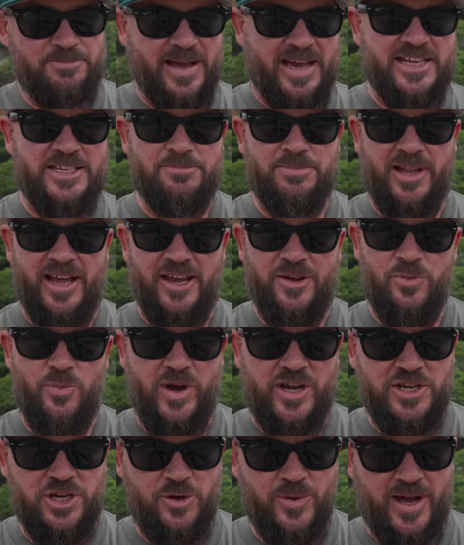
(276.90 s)
base plate,
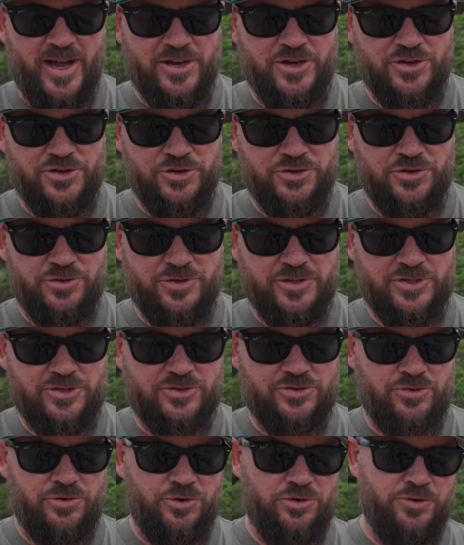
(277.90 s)
when you undo the
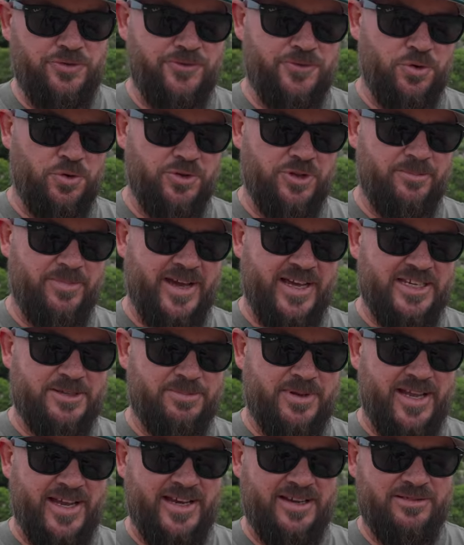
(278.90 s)
screw for the base
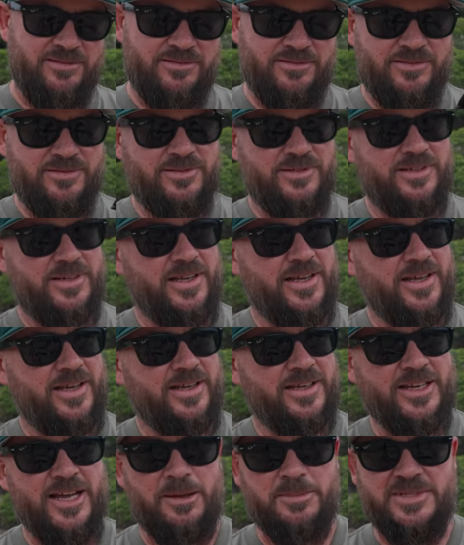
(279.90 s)
plate,
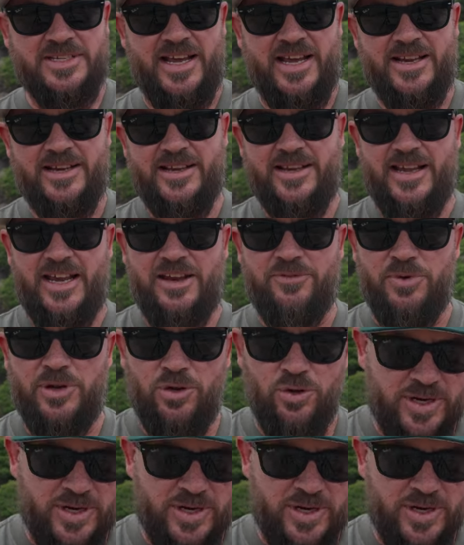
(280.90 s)
comes out, and if we